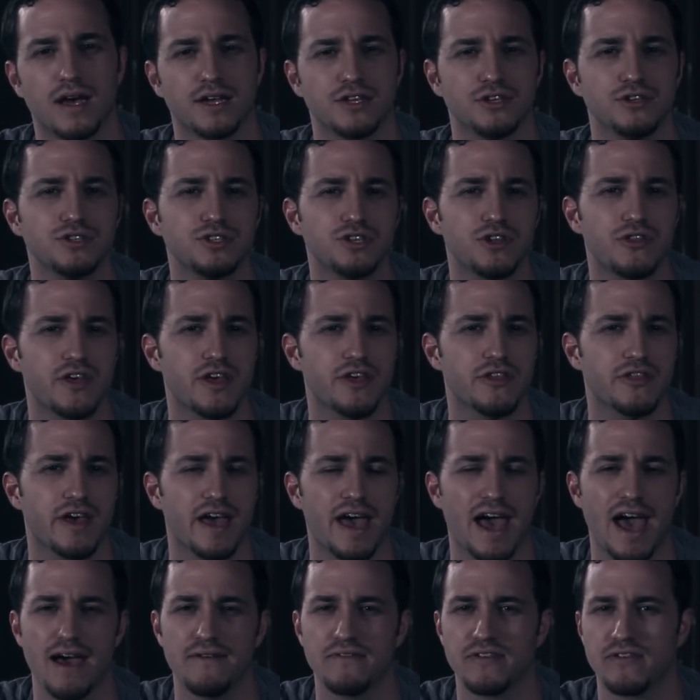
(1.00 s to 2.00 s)
I used to think
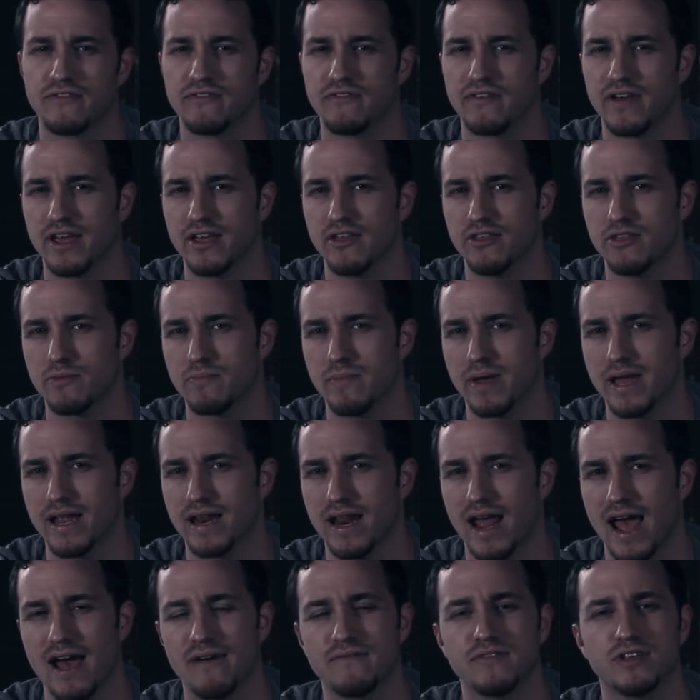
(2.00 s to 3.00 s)
that having faith
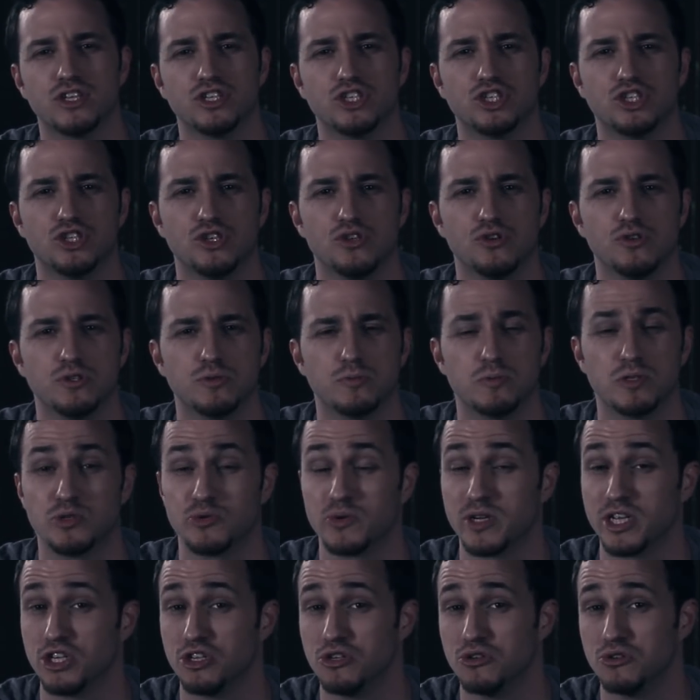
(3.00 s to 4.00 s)
meant having to choose
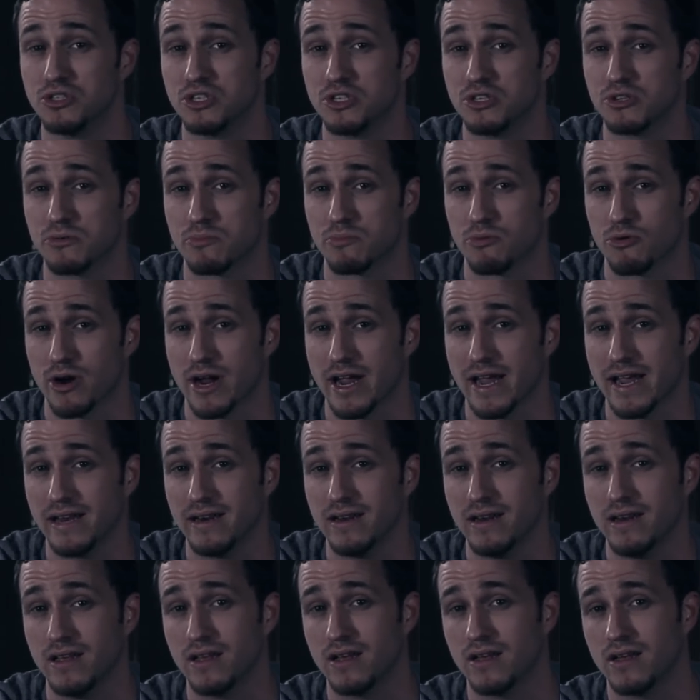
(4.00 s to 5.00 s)
between using your
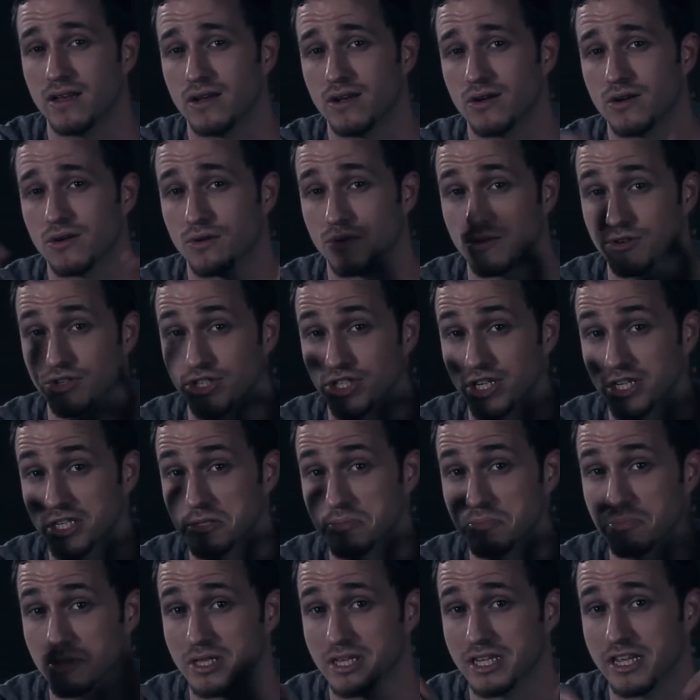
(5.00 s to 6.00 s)
brain or
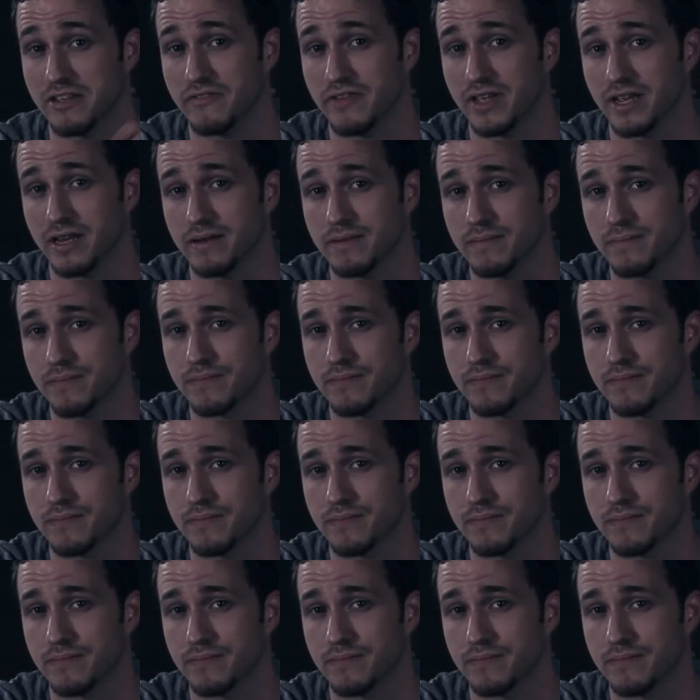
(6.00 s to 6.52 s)
just believing.